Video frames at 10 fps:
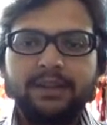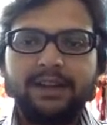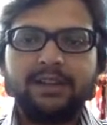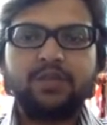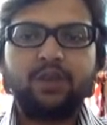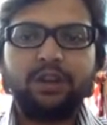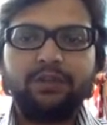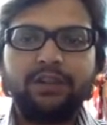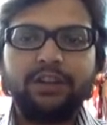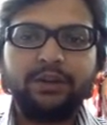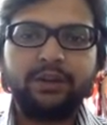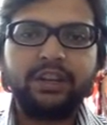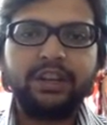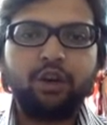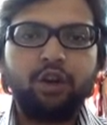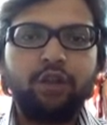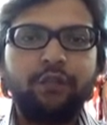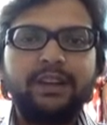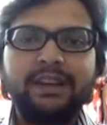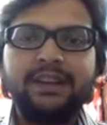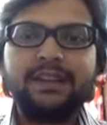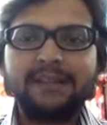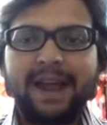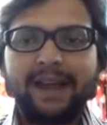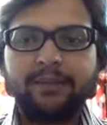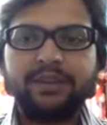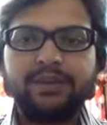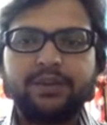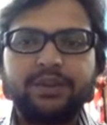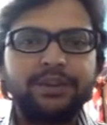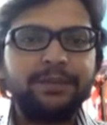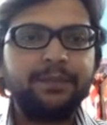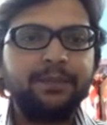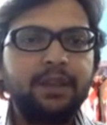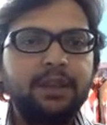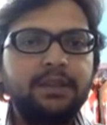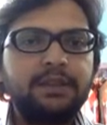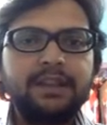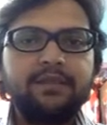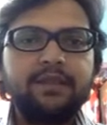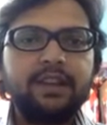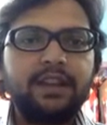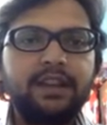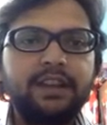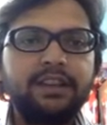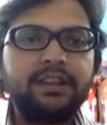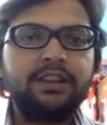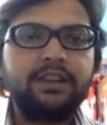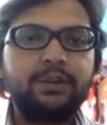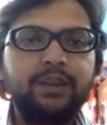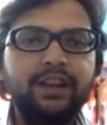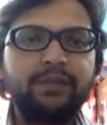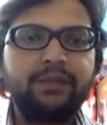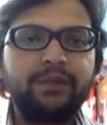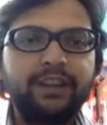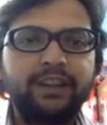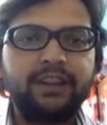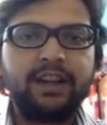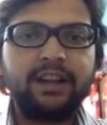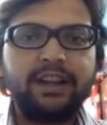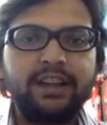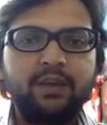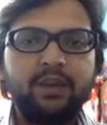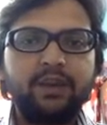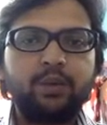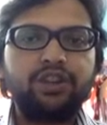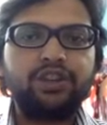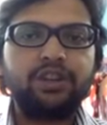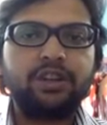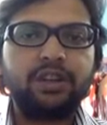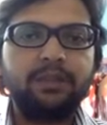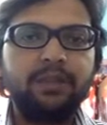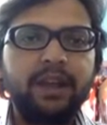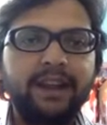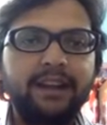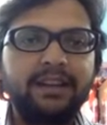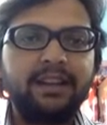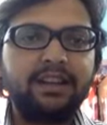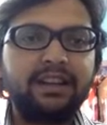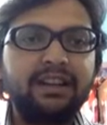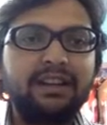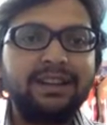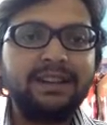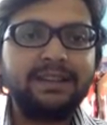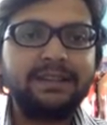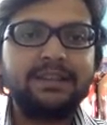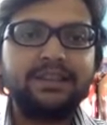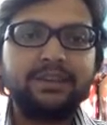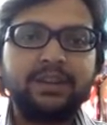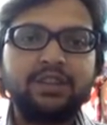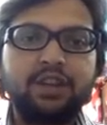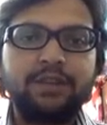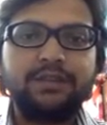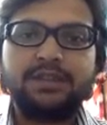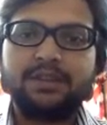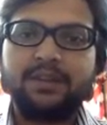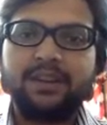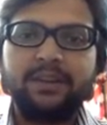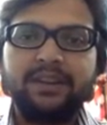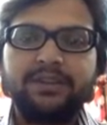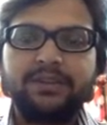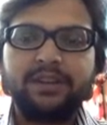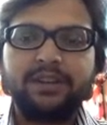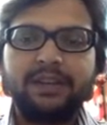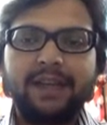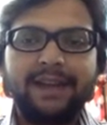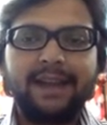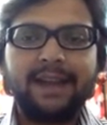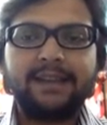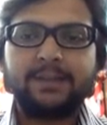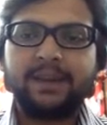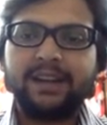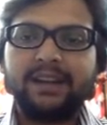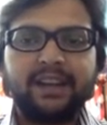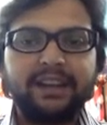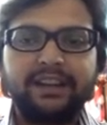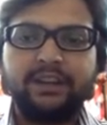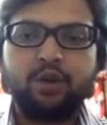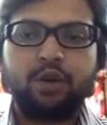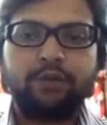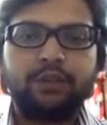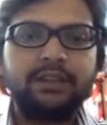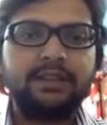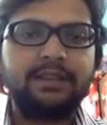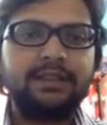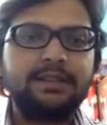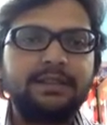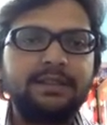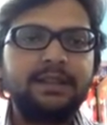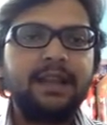That is one of the duty of Linux administrator. Same way in the year 2015, again one question came like list duties of system administrator and explain any two of this.